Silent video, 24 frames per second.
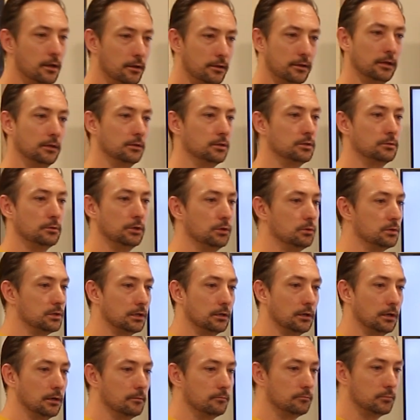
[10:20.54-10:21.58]
things using
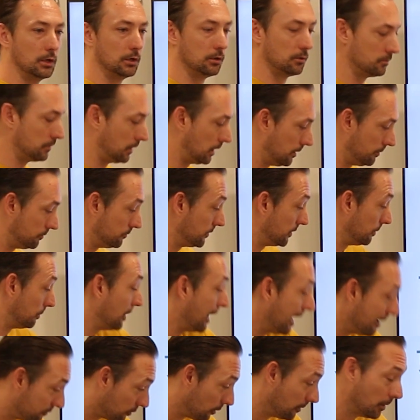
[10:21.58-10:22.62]
the
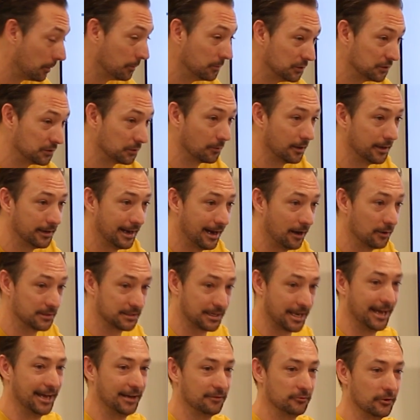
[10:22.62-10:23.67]
platform I'm using right now is
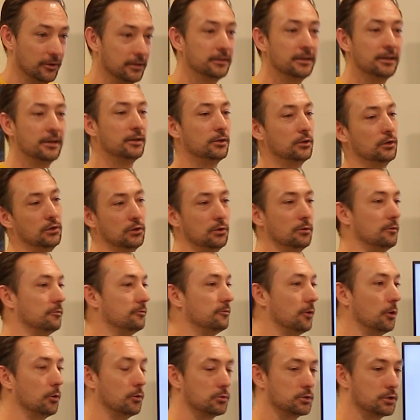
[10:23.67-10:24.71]
Canva. You can do it in
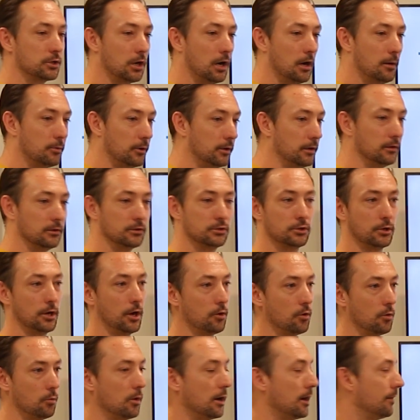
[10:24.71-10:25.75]
Photoshop or
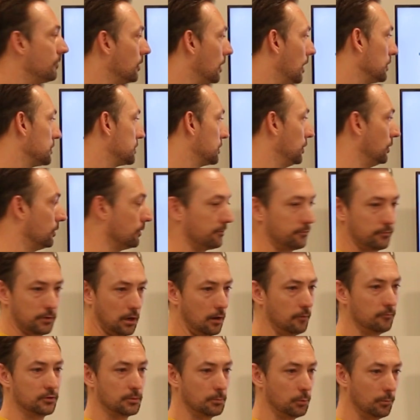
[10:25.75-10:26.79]
Illustrator or wherever else you're
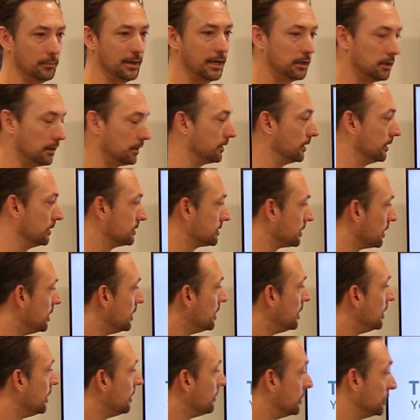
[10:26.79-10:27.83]
comfortable making things,
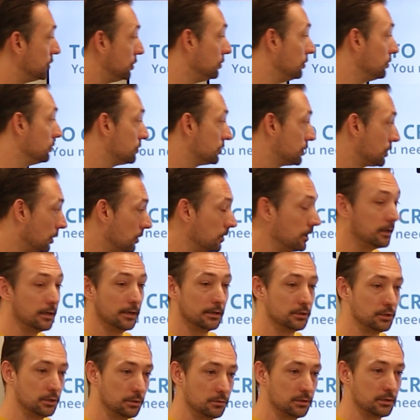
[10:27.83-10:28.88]
but you turn it
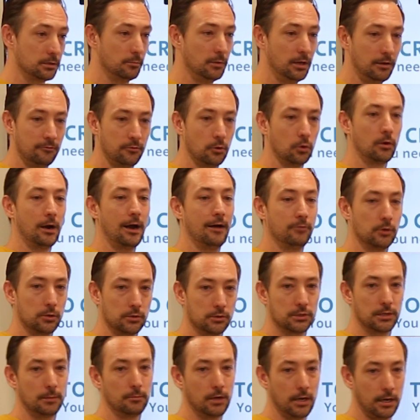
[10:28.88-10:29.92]
into some infographic or
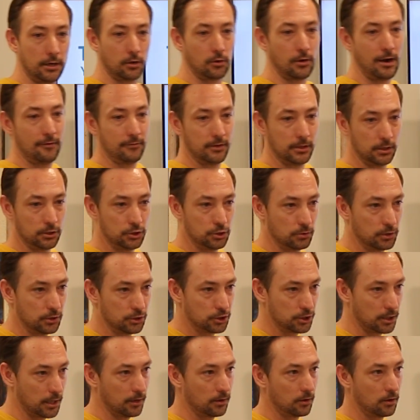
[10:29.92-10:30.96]
some kind of graphic that you can
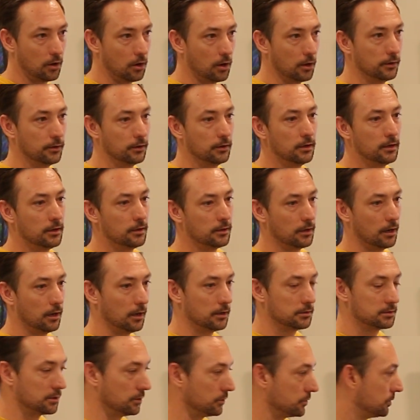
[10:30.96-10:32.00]
share on
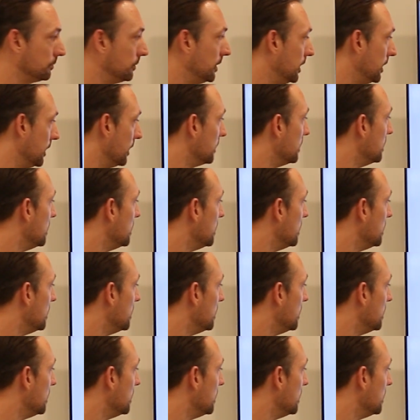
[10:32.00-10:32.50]
social media.